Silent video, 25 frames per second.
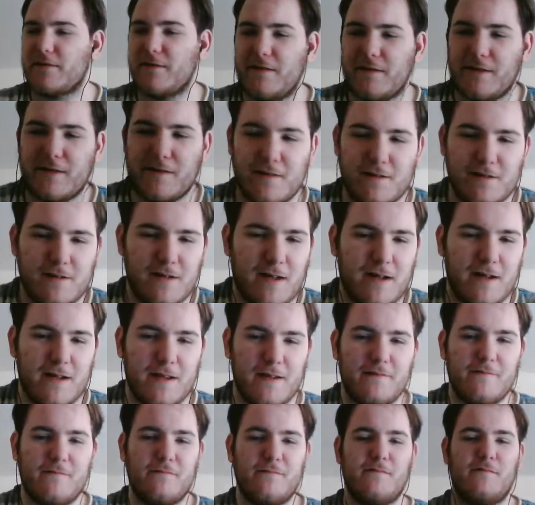and
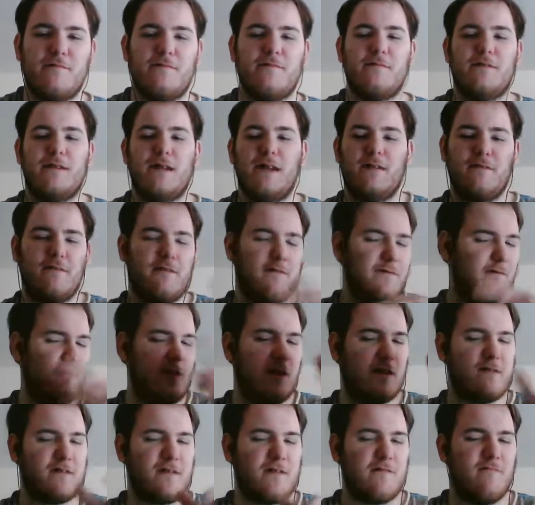the,
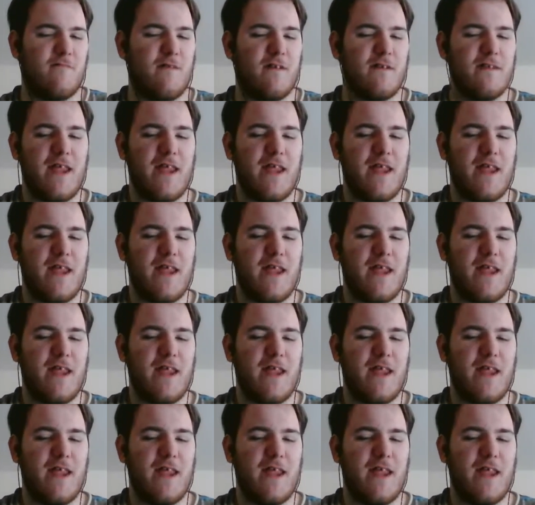the,